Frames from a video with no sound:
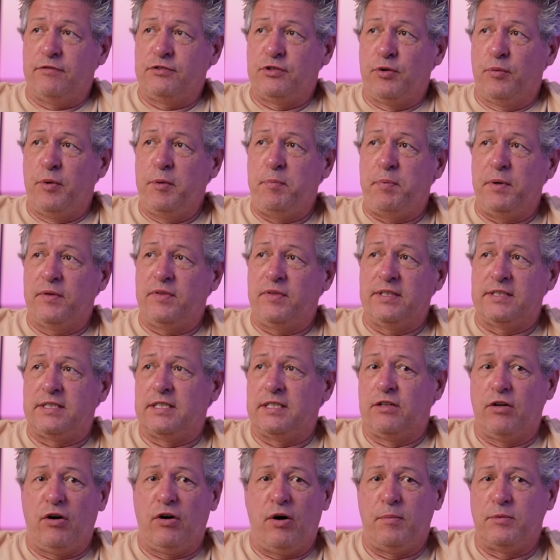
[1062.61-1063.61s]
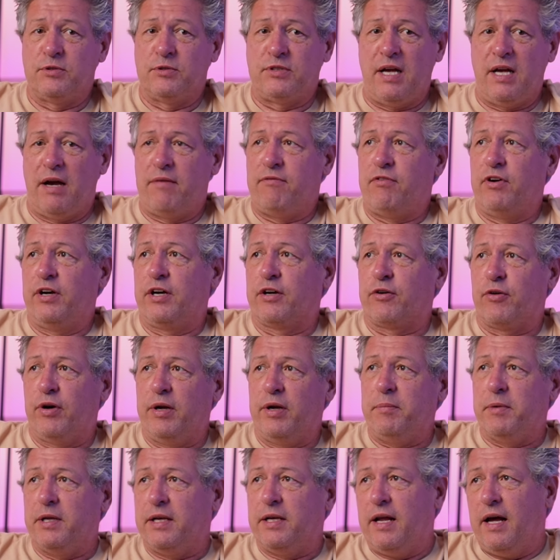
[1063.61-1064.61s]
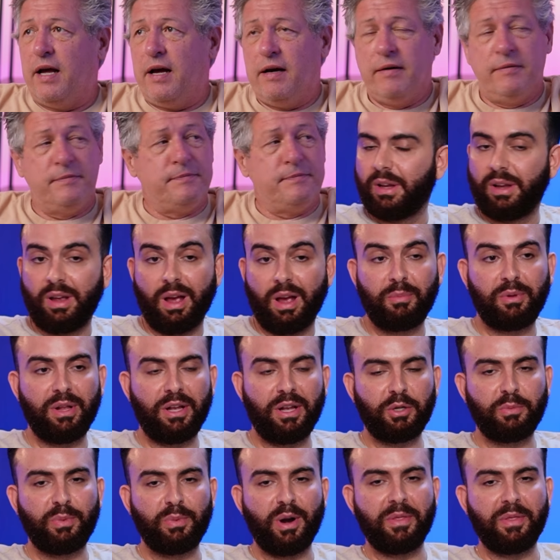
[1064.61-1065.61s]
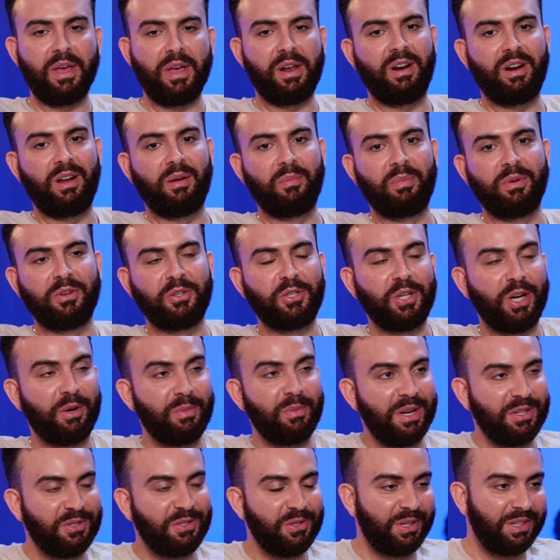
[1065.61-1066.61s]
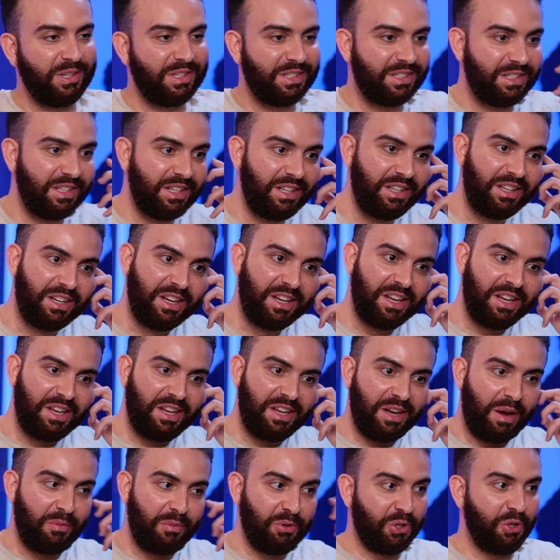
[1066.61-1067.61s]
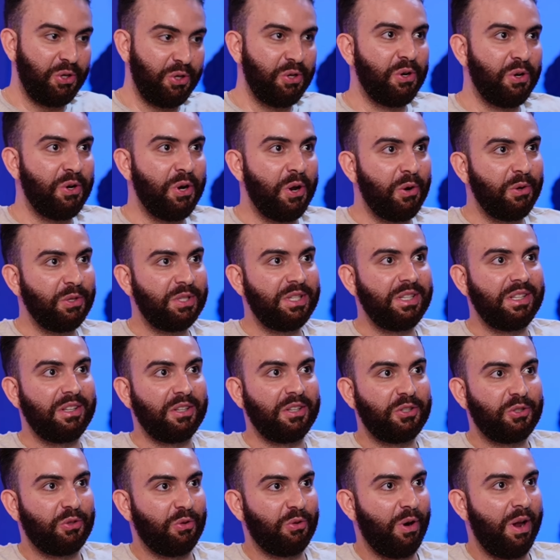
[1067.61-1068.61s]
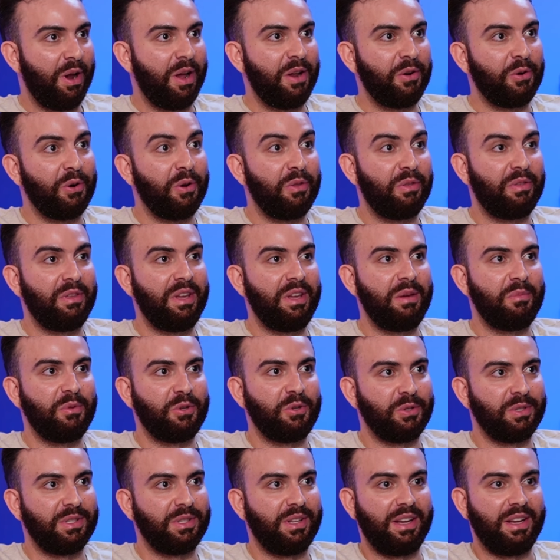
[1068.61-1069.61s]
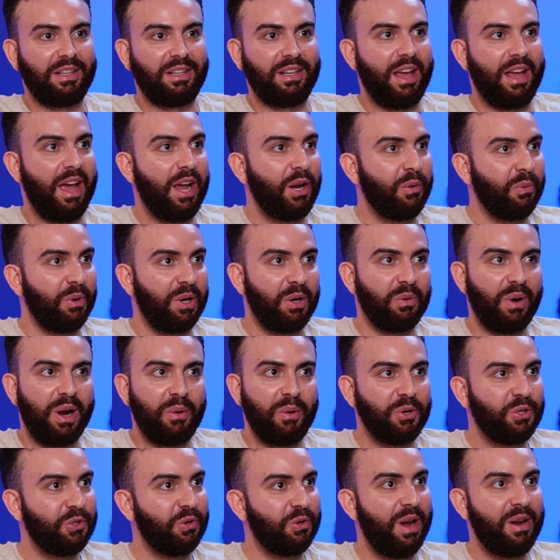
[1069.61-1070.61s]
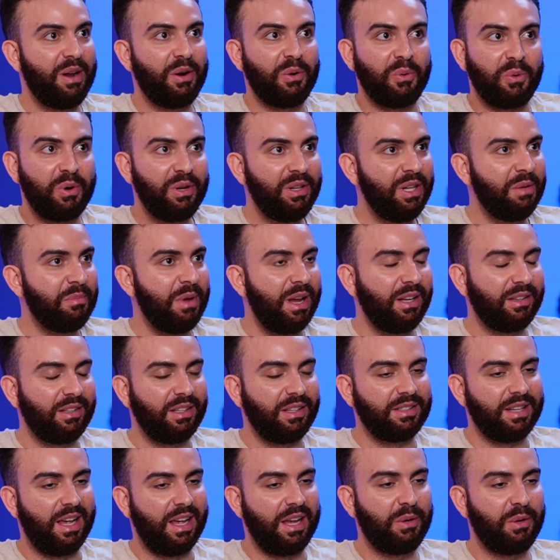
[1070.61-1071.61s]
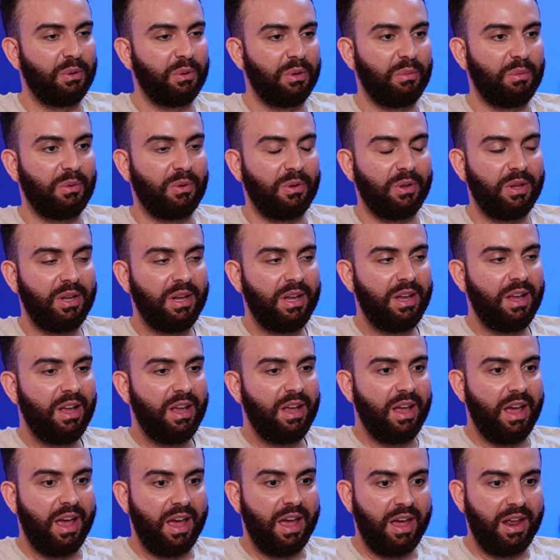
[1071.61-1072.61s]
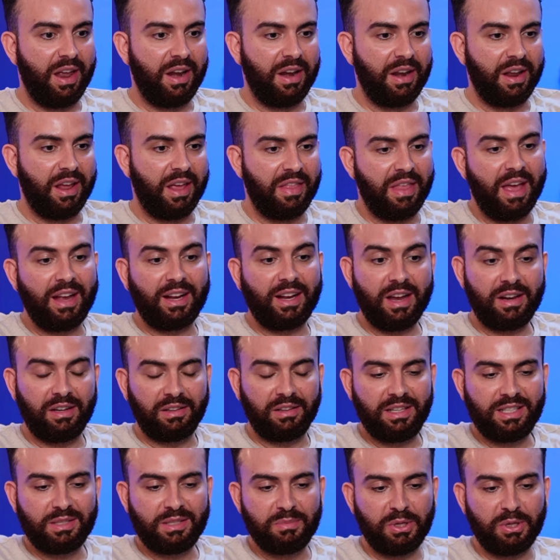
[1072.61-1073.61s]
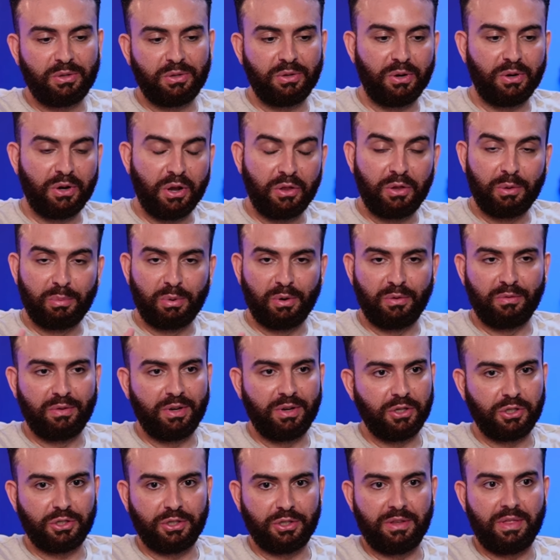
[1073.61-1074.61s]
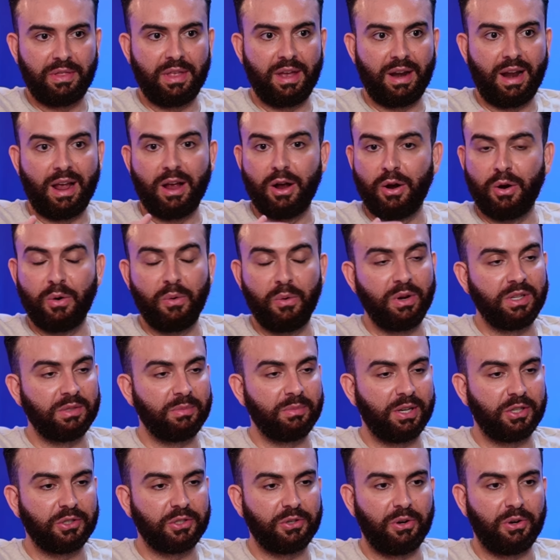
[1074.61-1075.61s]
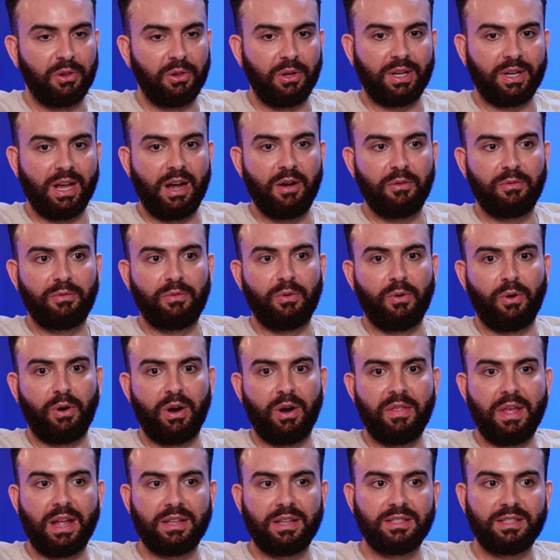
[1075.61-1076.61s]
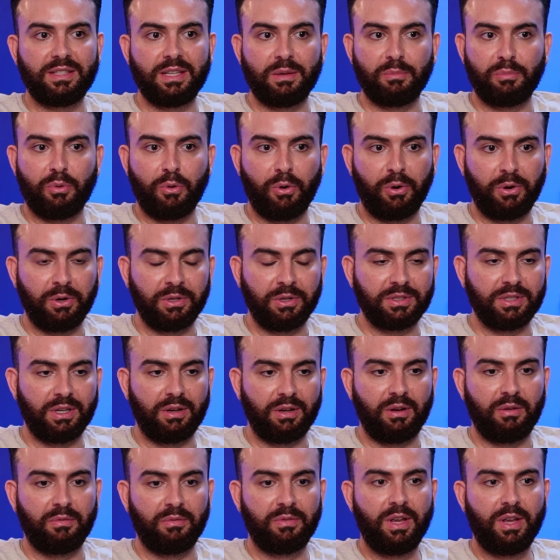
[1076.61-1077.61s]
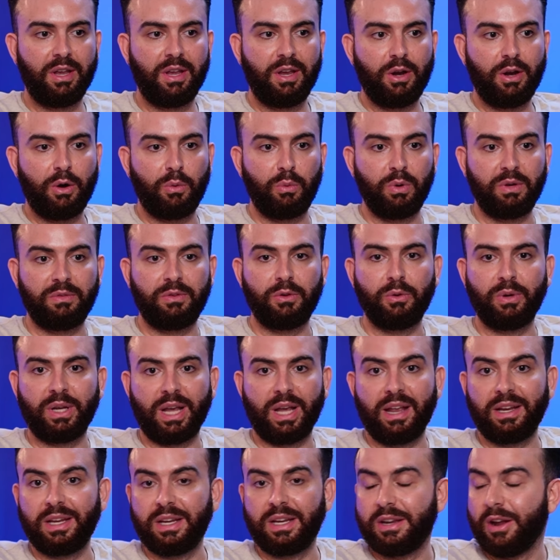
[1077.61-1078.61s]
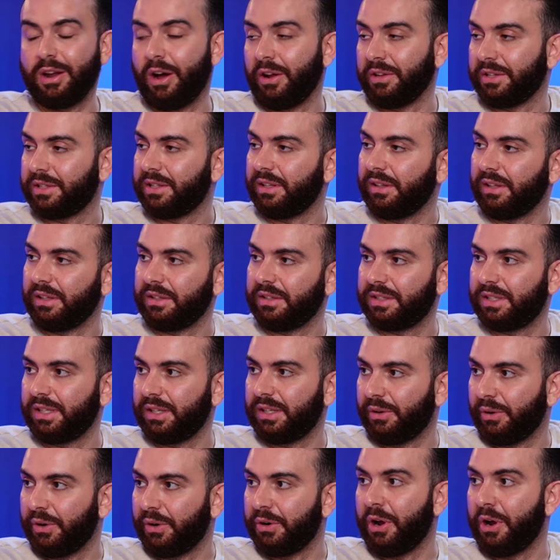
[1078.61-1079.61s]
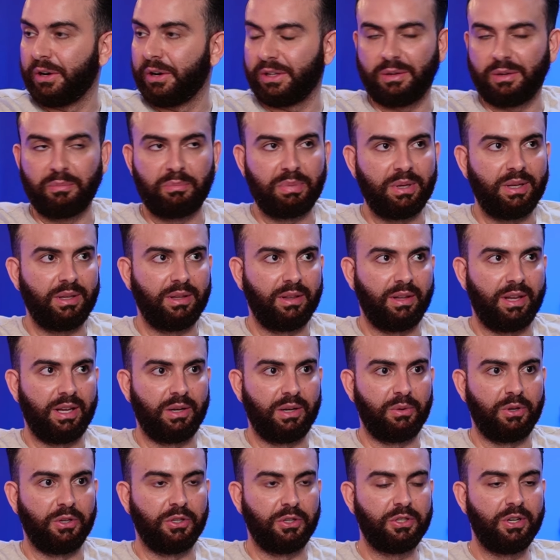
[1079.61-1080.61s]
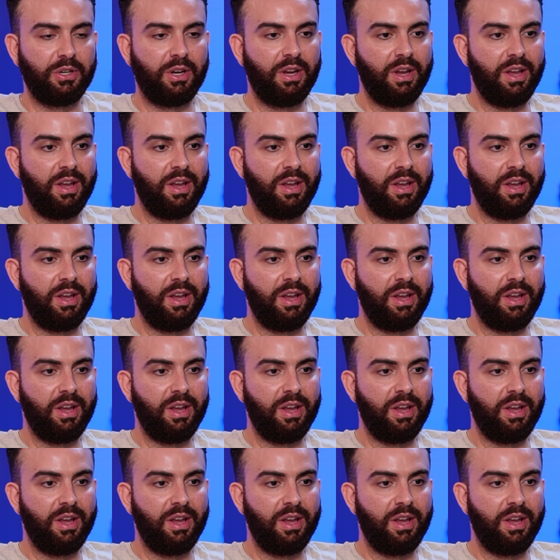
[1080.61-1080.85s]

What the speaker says: So we put this into almost every agreement now. I'm glad you brought that up. And Jeremy, as you can see, I'm sure you're noticing a trend or a theme, which was like equity, right? We try to really make these equitable. Right. And that kind of leads me to another provision that I always make sure to look out for. And that's the importance of reviewing any non-solicit or non-compete language.